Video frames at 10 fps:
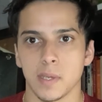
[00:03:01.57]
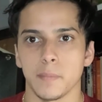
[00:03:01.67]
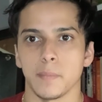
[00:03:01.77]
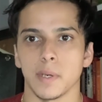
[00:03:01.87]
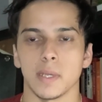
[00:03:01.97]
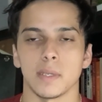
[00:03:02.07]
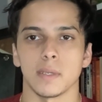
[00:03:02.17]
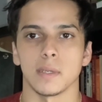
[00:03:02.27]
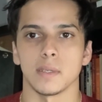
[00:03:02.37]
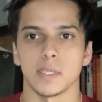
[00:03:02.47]
but
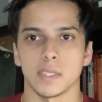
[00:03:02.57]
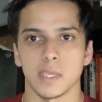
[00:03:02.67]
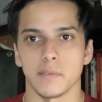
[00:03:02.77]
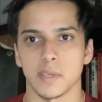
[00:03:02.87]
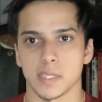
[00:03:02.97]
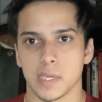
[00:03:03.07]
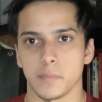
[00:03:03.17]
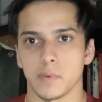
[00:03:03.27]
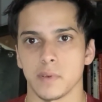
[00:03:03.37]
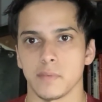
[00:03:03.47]
just to give an
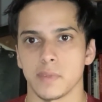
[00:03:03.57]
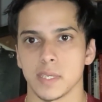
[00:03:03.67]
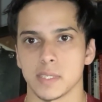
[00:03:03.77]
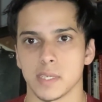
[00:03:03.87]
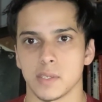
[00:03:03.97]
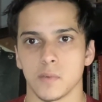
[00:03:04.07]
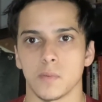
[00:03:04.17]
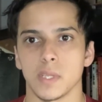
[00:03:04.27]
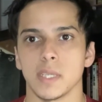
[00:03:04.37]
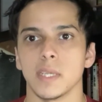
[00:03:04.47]
example of things that don't
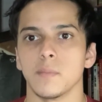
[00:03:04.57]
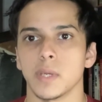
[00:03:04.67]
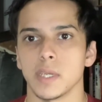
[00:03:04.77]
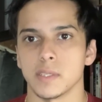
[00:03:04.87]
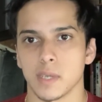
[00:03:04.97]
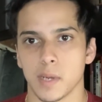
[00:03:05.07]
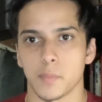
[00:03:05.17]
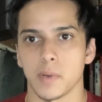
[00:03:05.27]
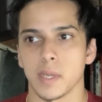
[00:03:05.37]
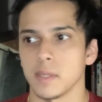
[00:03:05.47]
really need money to
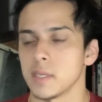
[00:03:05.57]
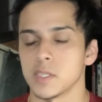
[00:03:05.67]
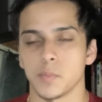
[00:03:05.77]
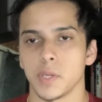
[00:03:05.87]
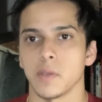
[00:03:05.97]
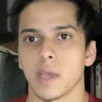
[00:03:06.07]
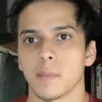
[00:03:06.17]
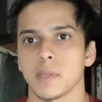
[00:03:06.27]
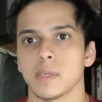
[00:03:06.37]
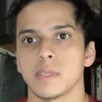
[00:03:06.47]
operate, they just bring you
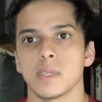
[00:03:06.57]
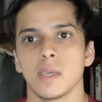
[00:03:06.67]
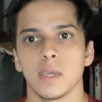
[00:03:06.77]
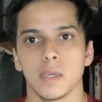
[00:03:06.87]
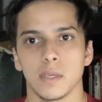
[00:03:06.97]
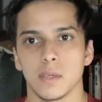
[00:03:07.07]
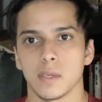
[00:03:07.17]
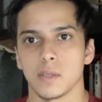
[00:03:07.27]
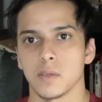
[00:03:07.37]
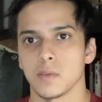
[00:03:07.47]
happiness. You
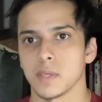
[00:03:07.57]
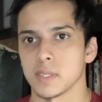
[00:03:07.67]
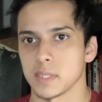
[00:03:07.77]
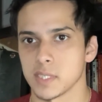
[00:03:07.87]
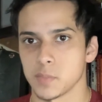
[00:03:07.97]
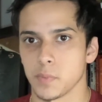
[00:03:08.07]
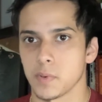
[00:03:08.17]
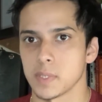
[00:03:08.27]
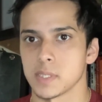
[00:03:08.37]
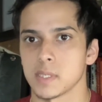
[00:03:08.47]
can do things like
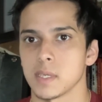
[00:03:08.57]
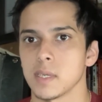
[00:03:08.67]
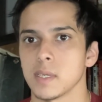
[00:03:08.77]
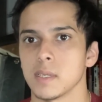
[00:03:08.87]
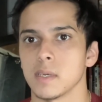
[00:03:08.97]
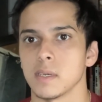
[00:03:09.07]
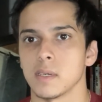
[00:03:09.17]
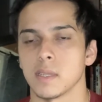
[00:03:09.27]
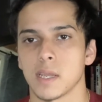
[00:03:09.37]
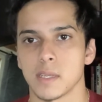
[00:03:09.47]
sports, and
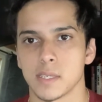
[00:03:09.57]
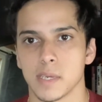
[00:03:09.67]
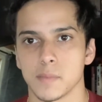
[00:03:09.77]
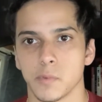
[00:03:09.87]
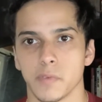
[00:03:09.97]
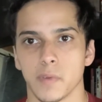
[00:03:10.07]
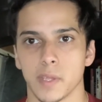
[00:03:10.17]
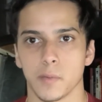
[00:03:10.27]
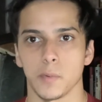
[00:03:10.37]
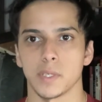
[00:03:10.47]
a lot of times we feel
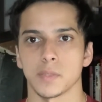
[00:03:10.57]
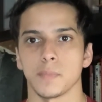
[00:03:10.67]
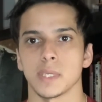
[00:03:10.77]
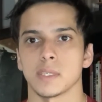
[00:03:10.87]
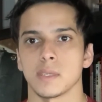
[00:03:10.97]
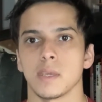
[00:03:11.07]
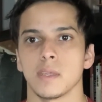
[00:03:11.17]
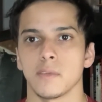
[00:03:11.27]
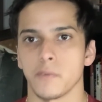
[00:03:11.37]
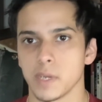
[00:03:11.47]
like we just miss
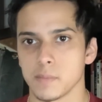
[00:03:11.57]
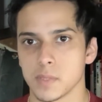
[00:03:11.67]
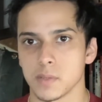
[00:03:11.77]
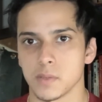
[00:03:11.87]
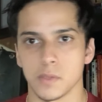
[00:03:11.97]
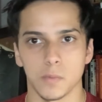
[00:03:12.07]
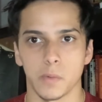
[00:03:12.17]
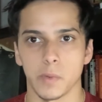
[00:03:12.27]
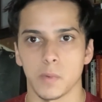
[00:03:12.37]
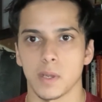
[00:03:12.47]
the freedom to do
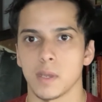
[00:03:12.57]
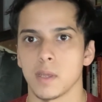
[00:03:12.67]
what we want.